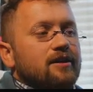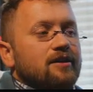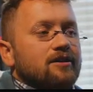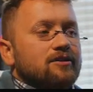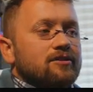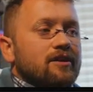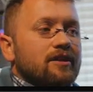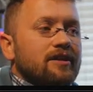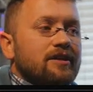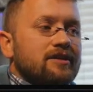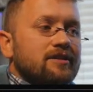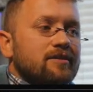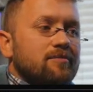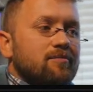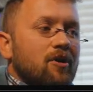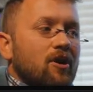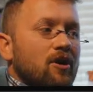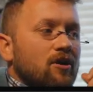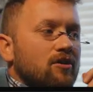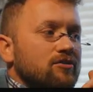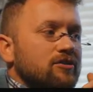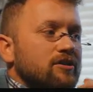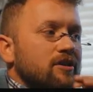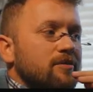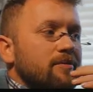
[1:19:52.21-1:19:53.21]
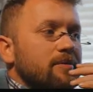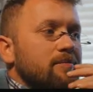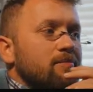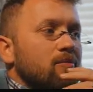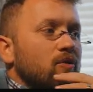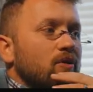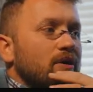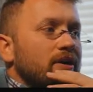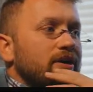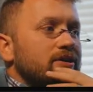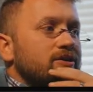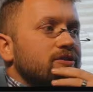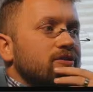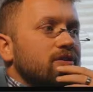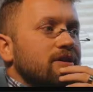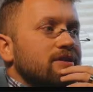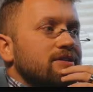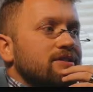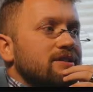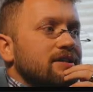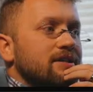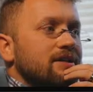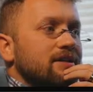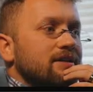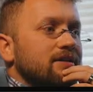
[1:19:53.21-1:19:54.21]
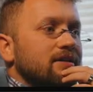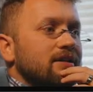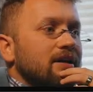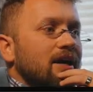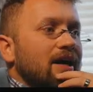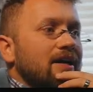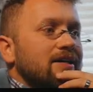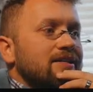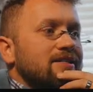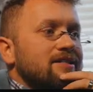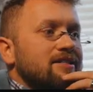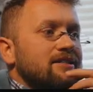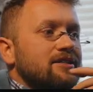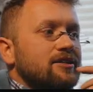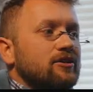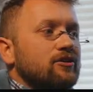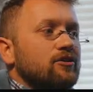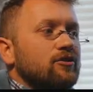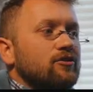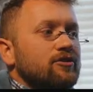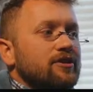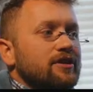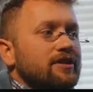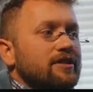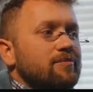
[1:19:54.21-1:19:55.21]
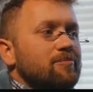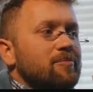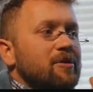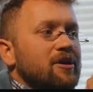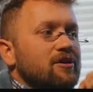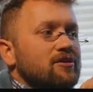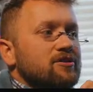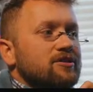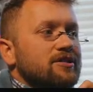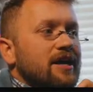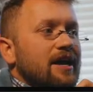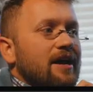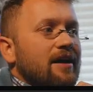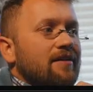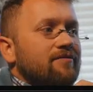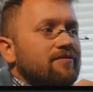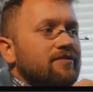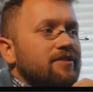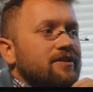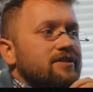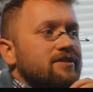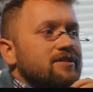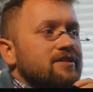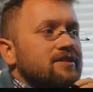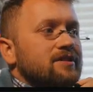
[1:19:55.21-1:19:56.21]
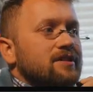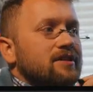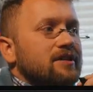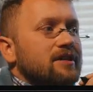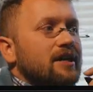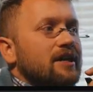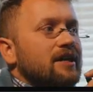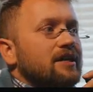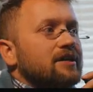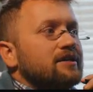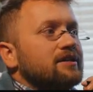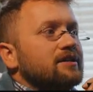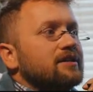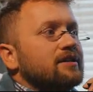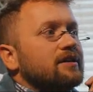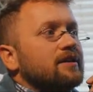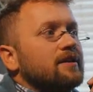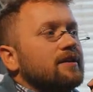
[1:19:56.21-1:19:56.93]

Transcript: So I think tomorrow is going to be more interesting. I still don't think the bears have this yet.